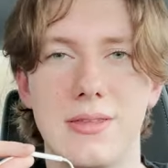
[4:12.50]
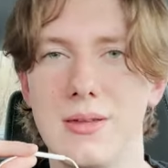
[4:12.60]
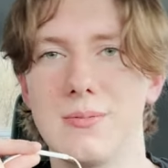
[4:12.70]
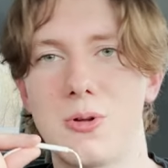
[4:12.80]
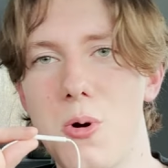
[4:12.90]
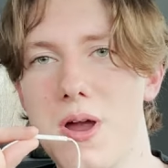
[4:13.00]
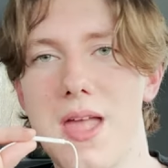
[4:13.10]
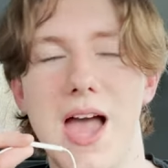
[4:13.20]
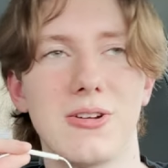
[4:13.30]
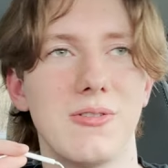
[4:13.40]
the
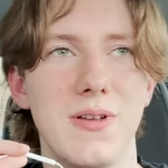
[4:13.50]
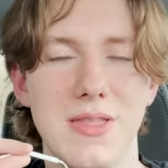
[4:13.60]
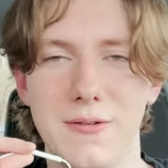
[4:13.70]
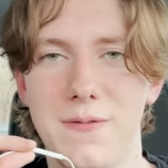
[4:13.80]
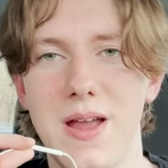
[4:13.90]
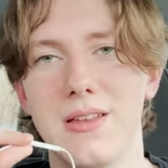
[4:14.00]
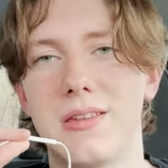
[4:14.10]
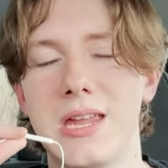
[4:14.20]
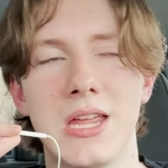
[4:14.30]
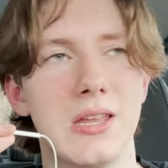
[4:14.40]
choreography, the fight
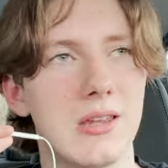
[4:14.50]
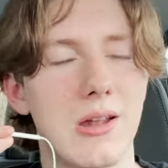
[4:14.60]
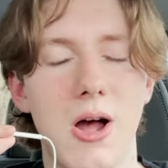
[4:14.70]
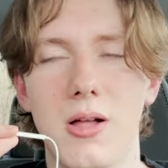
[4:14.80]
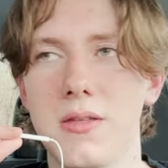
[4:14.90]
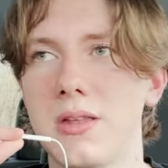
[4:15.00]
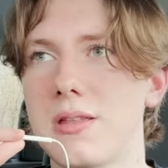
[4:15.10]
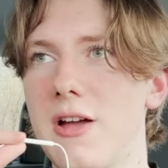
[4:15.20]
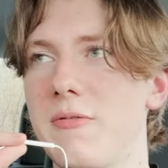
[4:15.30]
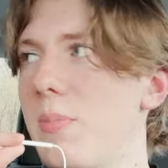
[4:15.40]
scenes, all this
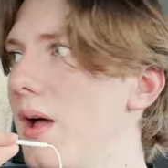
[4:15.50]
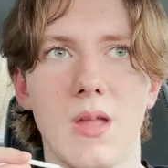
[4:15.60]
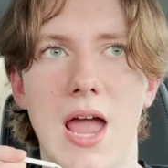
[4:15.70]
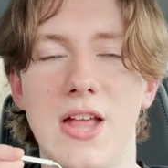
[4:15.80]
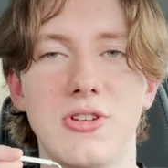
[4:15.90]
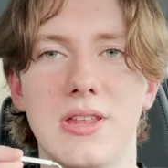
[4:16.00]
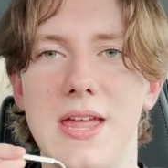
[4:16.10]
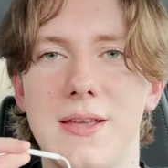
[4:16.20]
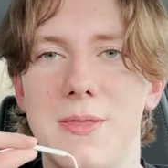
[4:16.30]
stuff. But I just think